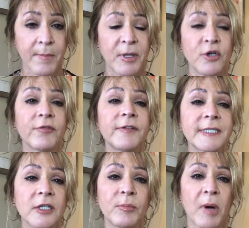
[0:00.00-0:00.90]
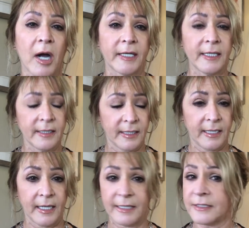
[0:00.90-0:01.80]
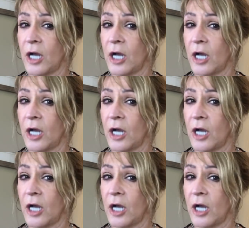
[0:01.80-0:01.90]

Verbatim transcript: But your physical body is